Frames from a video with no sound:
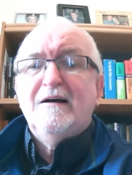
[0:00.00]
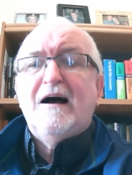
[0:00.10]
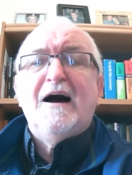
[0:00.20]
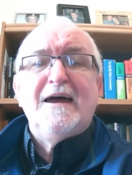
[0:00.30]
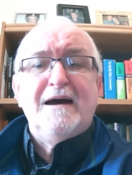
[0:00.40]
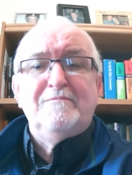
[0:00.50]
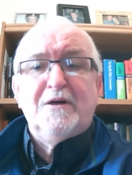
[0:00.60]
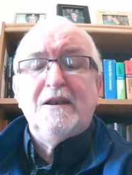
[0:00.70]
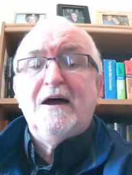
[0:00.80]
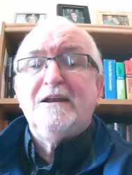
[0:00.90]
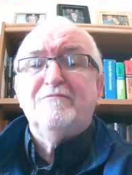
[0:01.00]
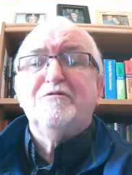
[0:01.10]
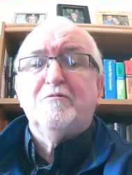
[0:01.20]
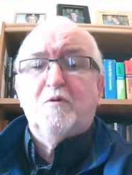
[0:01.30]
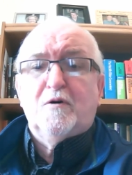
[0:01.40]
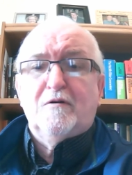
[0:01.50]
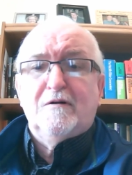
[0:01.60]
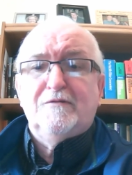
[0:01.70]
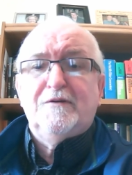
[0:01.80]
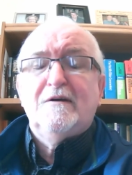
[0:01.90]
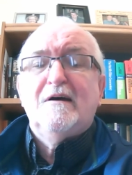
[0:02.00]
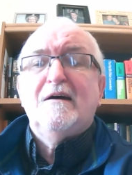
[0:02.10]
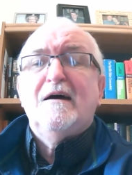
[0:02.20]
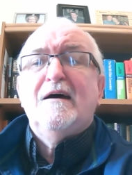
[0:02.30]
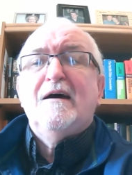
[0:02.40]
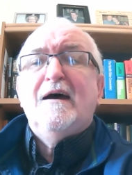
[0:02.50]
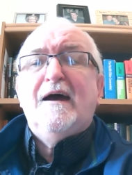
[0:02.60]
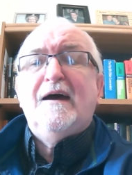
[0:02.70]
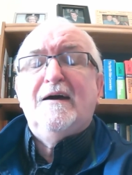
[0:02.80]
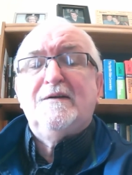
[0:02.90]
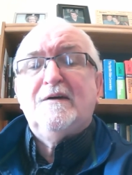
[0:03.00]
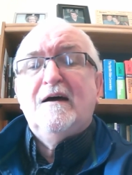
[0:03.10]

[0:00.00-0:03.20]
I am the light of the world. And